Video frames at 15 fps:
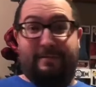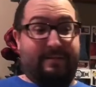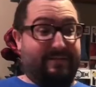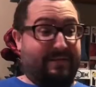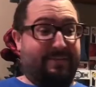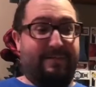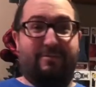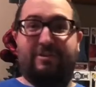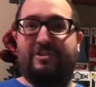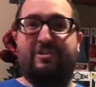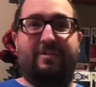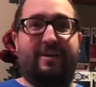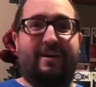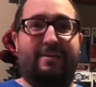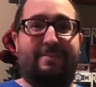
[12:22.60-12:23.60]
Tell me what you
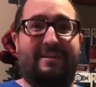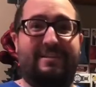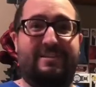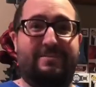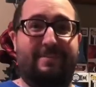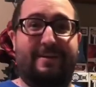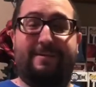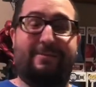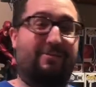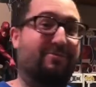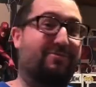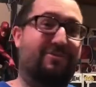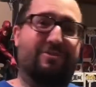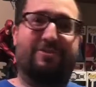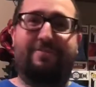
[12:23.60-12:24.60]
thought about the Spider-Man. Who
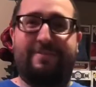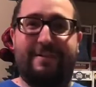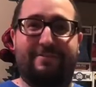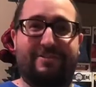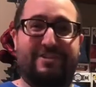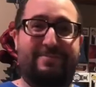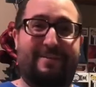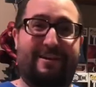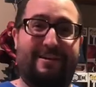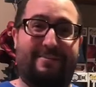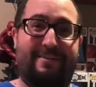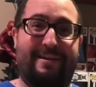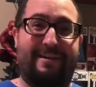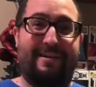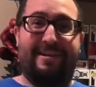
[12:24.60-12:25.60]
was your favorite
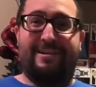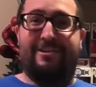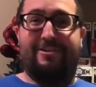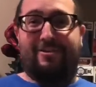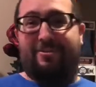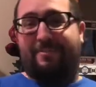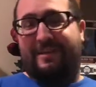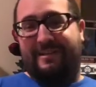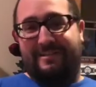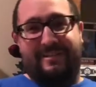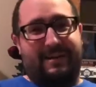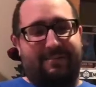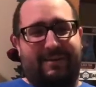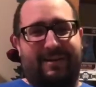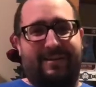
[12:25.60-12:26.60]
Spider-Man? You know mine's
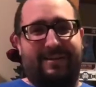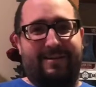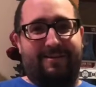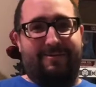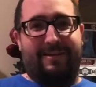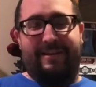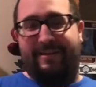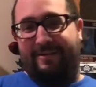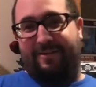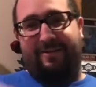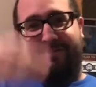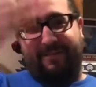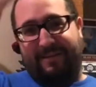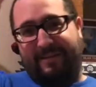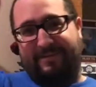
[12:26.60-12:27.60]
Tom Holland already.
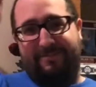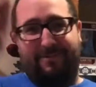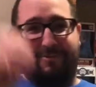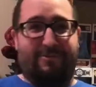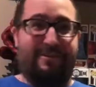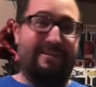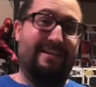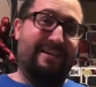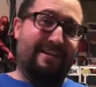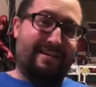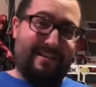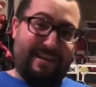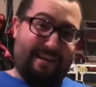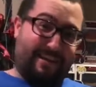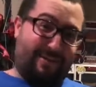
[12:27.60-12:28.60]
Girlfriend that's recording.
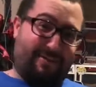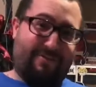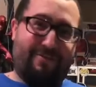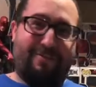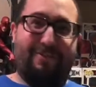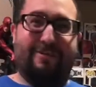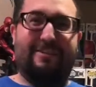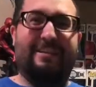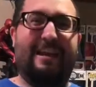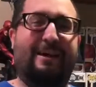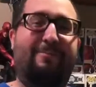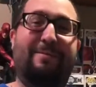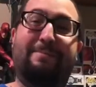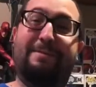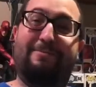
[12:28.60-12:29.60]
Thank you for
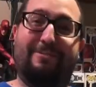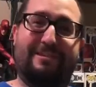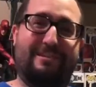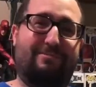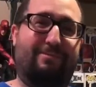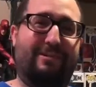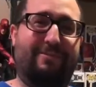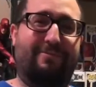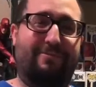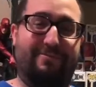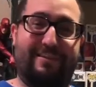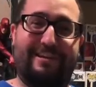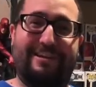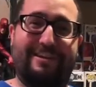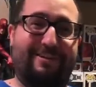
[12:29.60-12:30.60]
helping me with this wonderful
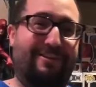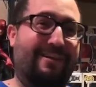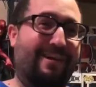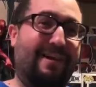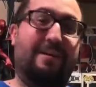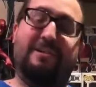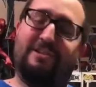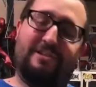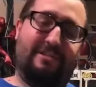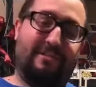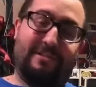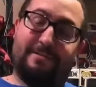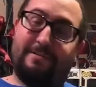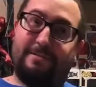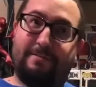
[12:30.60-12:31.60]
video. She's
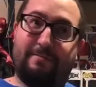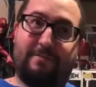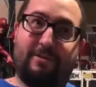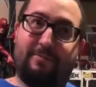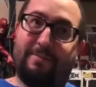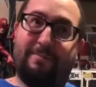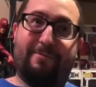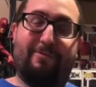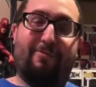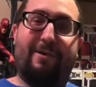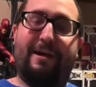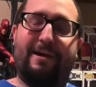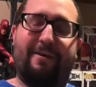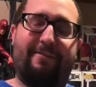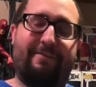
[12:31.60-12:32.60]
a Tobey
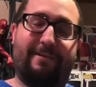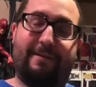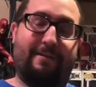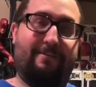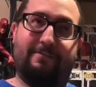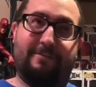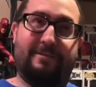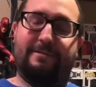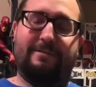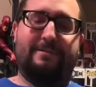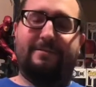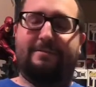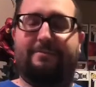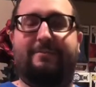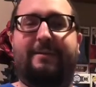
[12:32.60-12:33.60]
Maguire fan, which
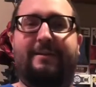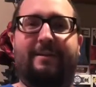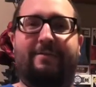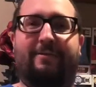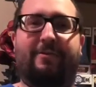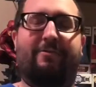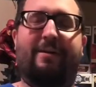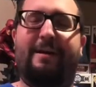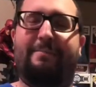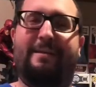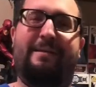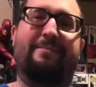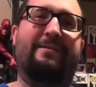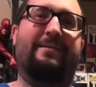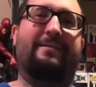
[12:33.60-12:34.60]
is whatever.
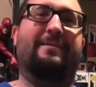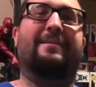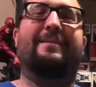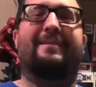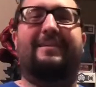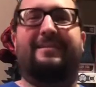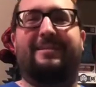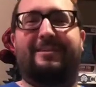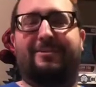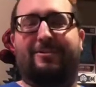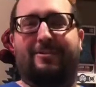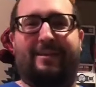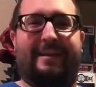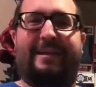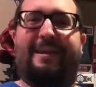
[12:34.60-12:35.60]
Crybaby
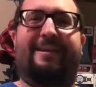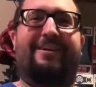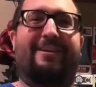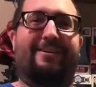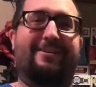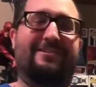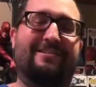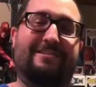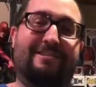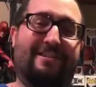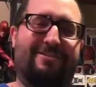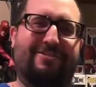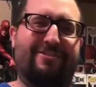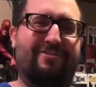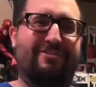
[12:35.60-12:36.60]
little. I can't curse because I
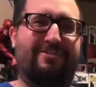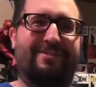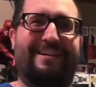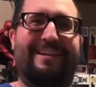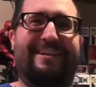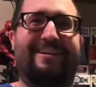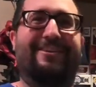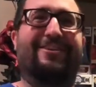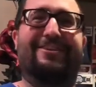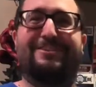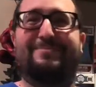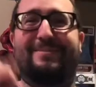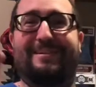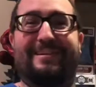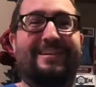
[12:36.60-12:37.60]
know YouTube you can't curse.
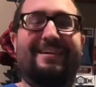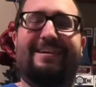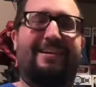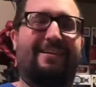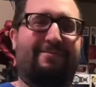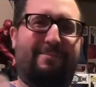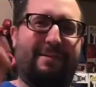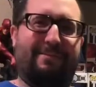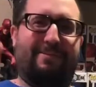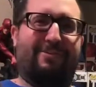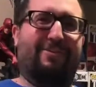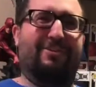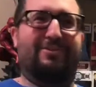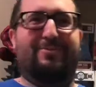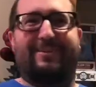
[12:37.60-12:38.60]
But maybe I'll
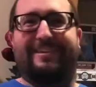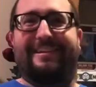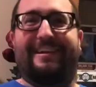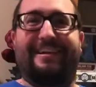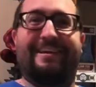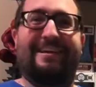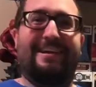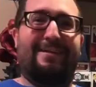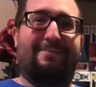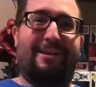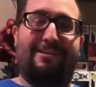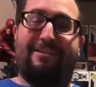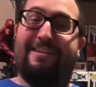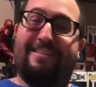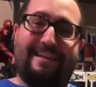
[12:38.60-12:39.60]
curse one day. But
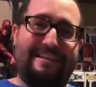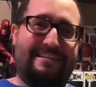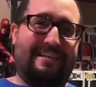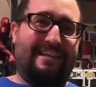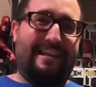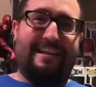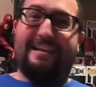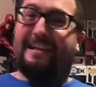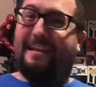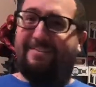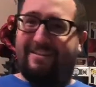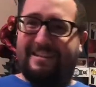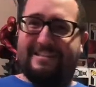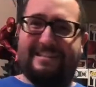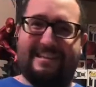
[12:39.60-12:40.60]
anyway, thanks again. Have
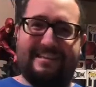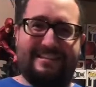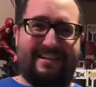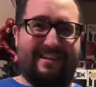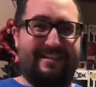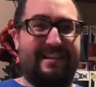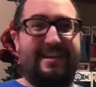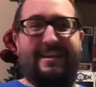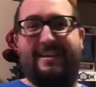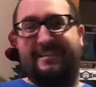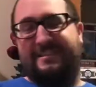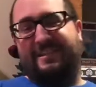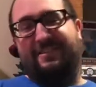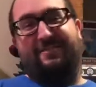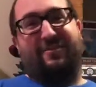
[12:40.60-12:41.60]
a nice day, guys. And
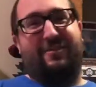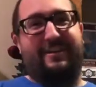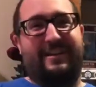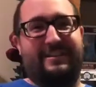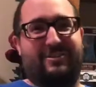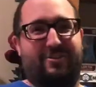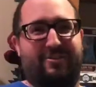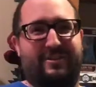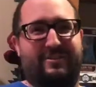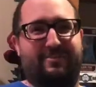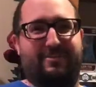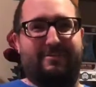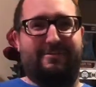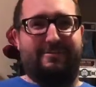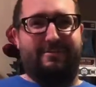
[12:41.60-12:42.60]
see you for the next Ernie's Blu-ray